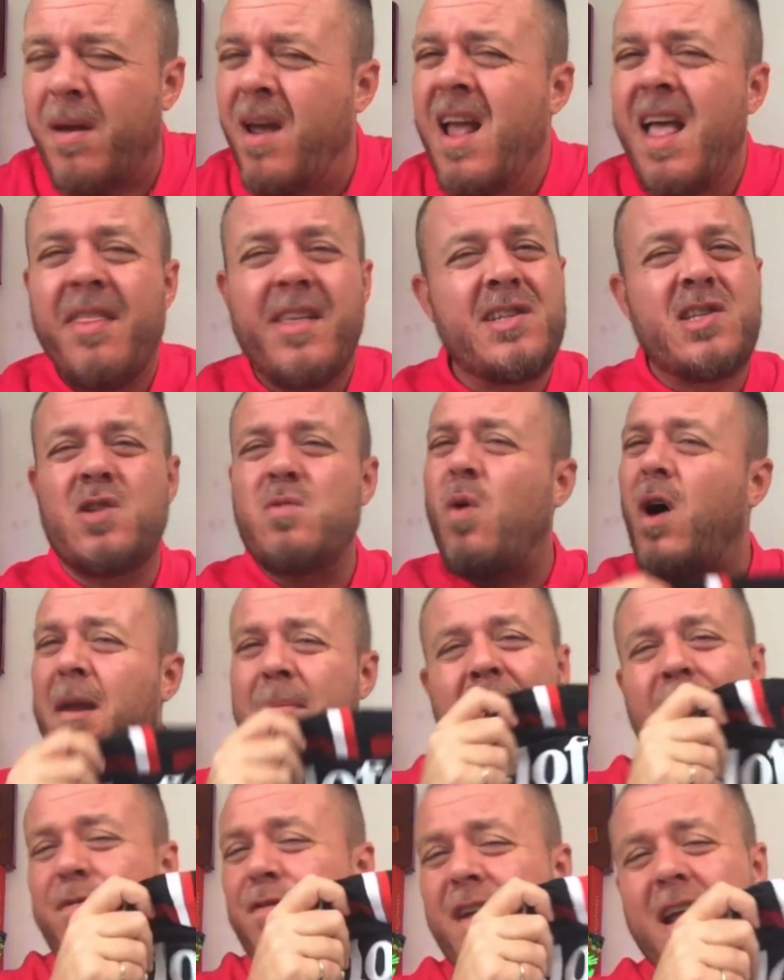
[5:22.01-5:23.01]
This is one of my
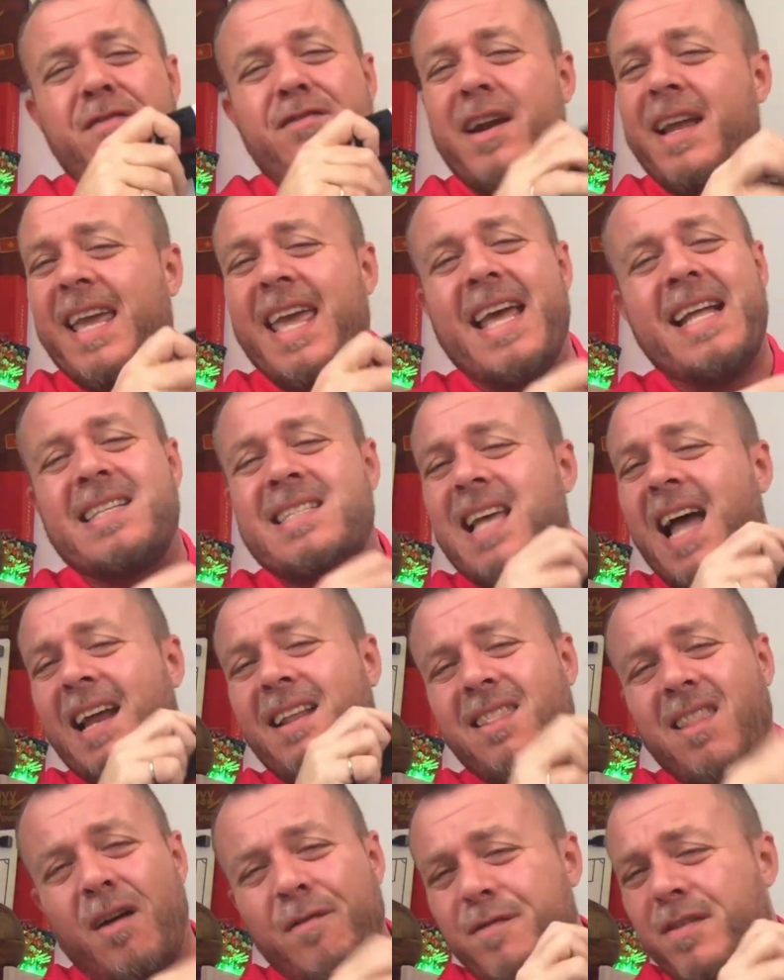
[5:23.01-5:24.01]
favorite kits. I
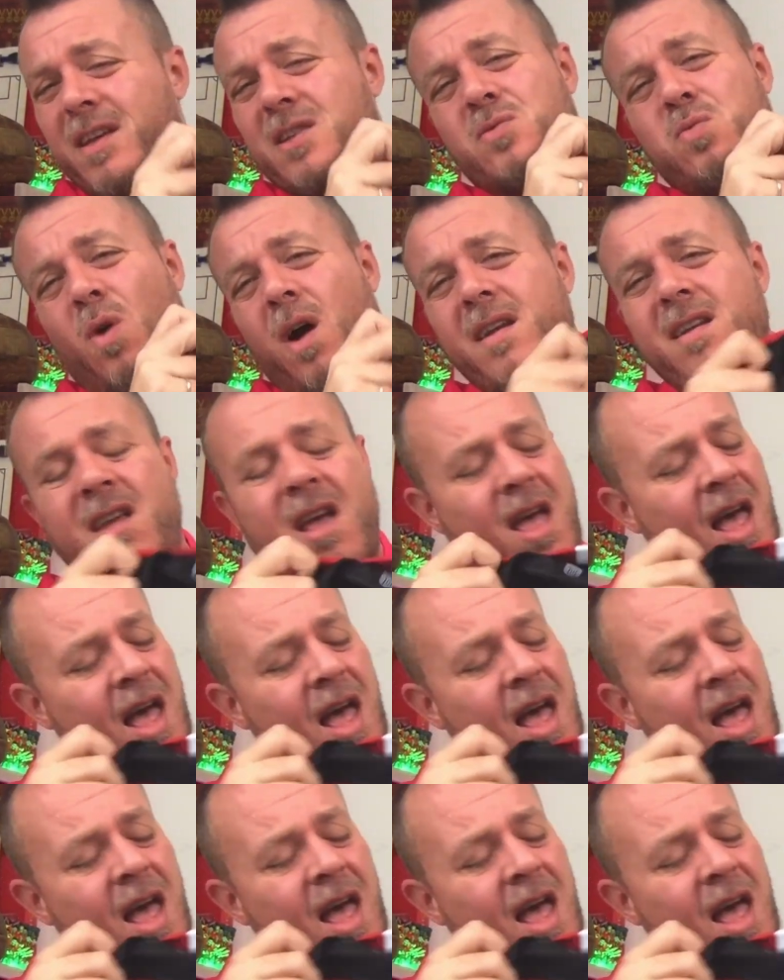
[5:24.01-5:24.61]
love this one.